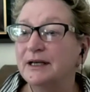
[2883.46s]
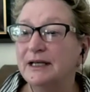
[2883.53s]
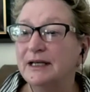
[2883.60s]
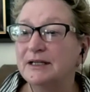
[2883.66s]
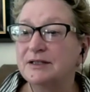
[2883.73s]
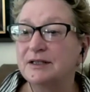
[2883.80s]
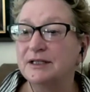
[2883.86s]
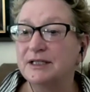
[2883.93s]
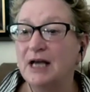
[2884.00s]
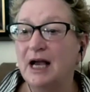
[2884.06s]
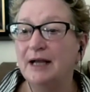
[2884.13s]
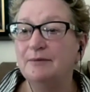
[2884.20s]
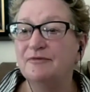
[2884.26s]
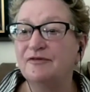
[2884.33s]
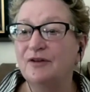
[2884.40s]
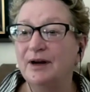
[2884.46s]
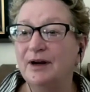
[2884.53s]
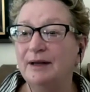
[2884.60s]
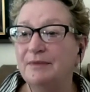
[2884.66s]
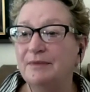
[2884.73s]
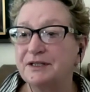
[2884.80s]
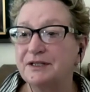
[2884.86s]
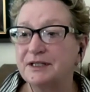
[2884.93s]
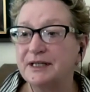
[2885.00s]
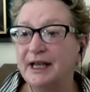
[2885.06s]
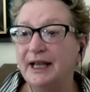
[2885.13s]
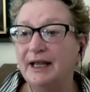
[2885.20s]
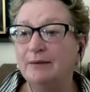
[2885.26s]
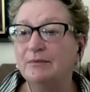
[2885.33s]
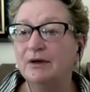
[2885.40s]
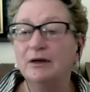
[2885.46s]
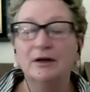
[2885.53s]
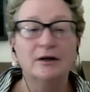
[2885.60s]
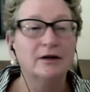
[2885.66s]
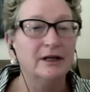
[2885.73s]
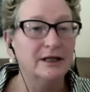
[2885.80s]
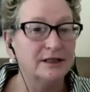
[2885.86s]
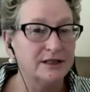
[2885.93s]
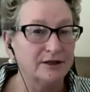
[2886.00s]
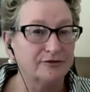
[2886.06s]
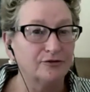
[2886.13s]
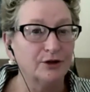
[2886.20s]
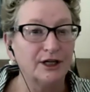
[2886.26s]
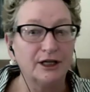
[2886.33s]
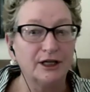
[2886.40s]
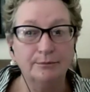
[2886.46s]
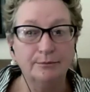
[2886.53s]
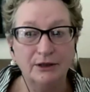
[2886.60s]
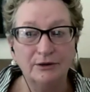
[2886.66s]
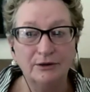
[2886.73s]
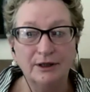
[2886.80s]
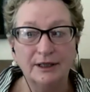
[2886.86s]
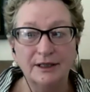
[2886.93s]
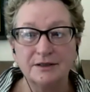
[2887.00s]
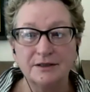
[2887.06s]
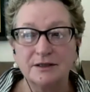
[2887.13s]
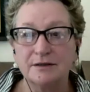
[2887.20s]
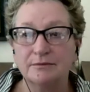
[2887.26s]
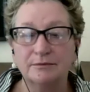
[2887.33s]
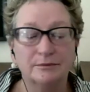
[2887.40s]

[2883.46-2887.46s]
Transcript: Is the time frame the same in different communities?